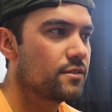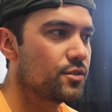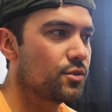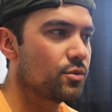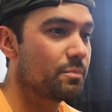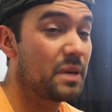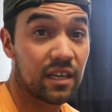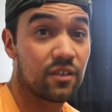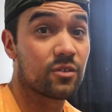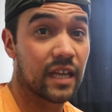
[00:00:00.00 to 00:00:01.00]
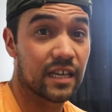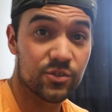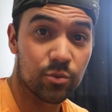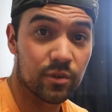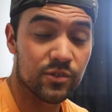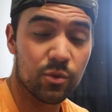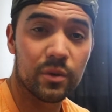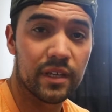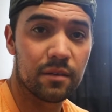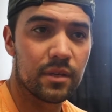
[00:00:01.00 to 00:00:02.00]
to pick your last words, what
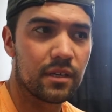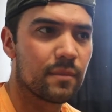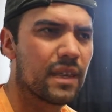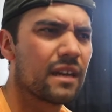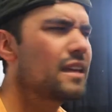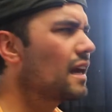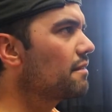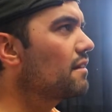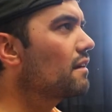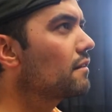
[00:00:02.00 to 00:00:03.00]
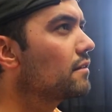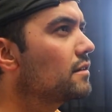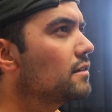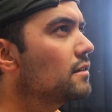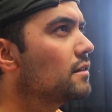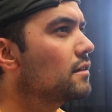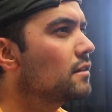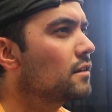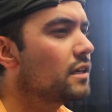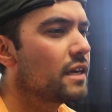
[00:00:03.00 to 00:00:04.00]
would they be? And I, yeah, I think
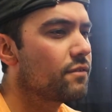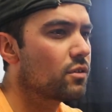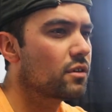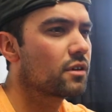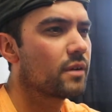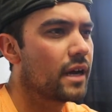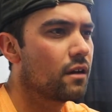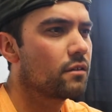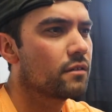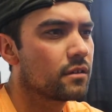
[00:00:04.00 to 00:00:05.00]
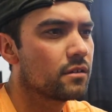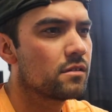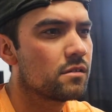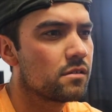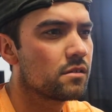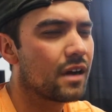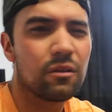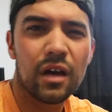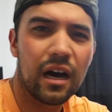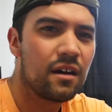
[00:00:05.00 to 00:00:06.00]
if you look around,
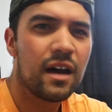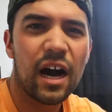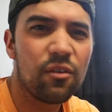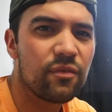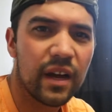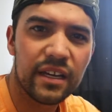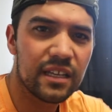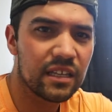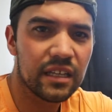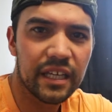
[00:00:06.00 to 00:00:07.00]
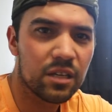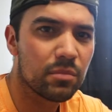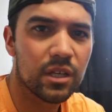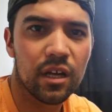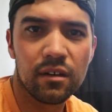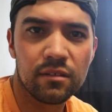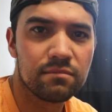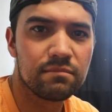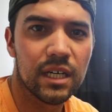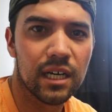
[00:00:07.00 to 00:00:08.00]
I'll I'll find it and link it below.
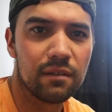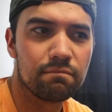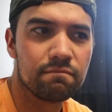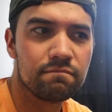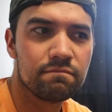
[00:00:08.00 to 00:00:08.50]
Um,